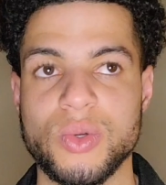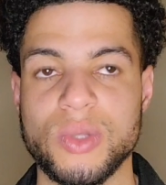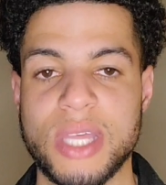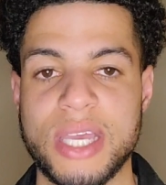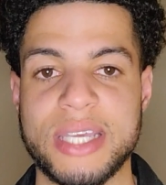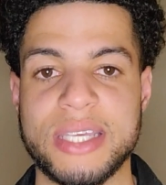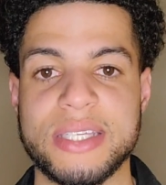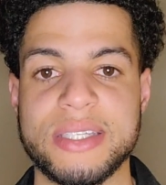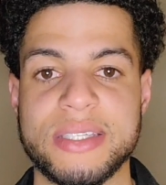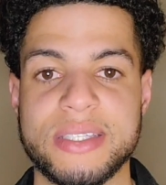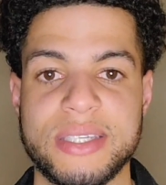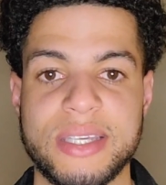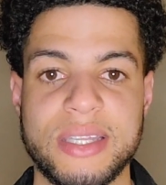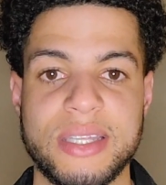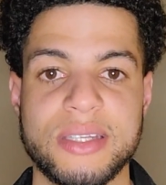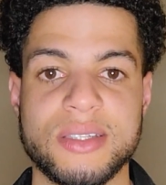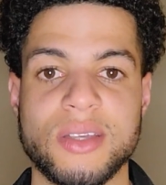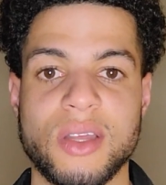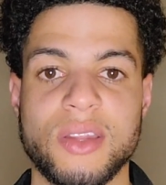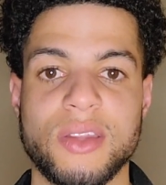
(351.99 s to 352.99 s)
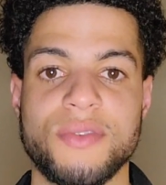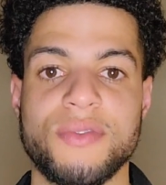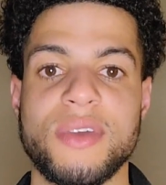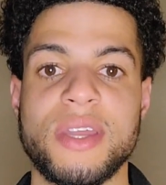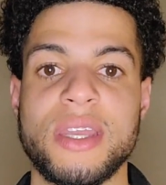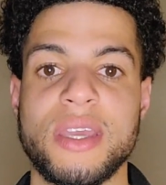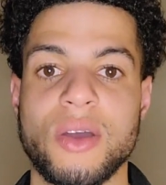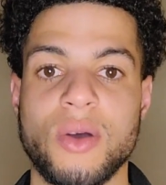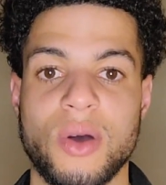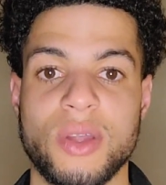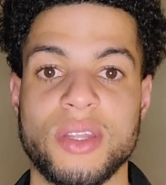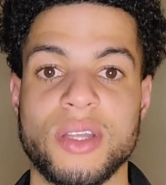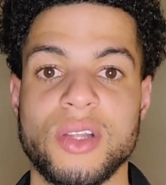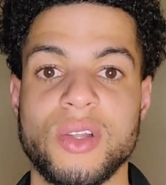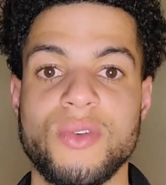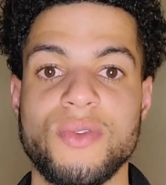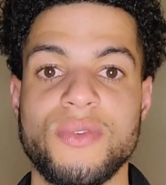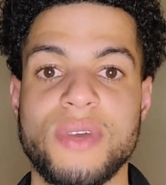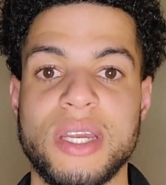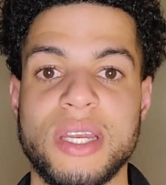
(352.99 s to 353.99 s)
they can see this on the video, on the
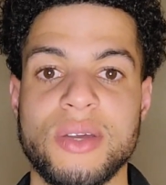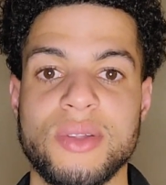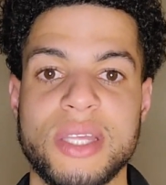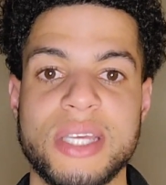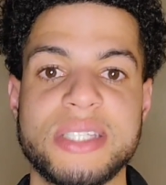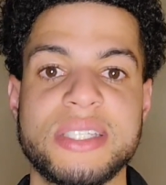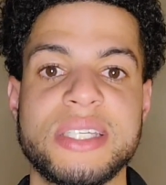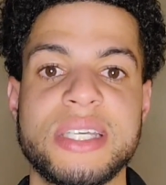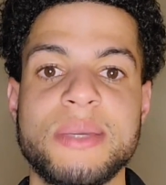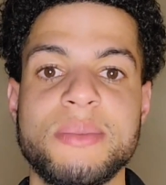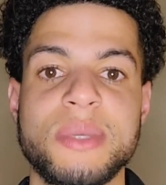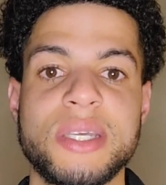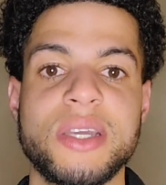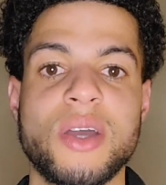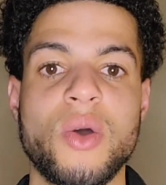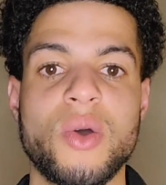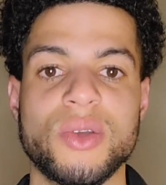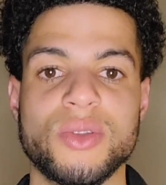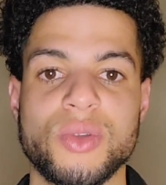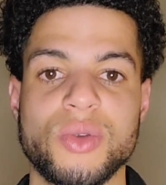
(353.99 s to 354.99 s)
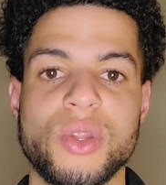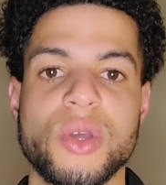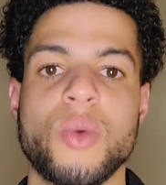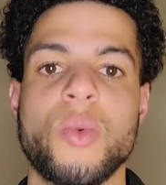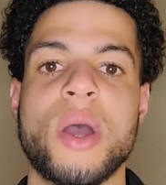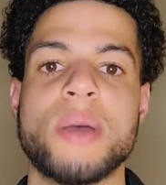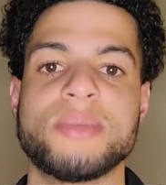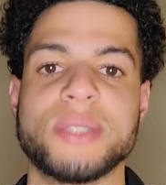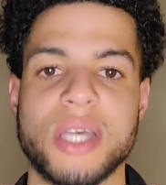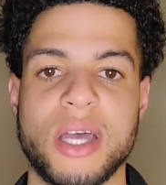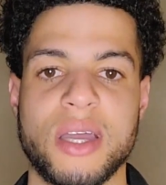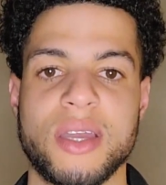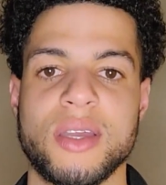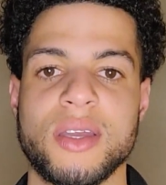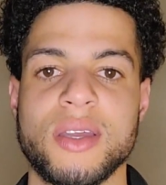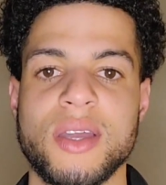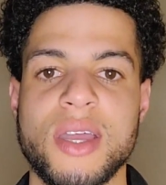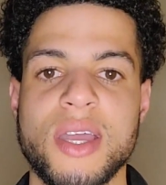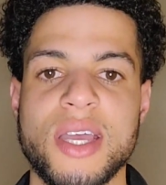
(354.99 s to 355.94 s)
Loom video, they see me going through their website.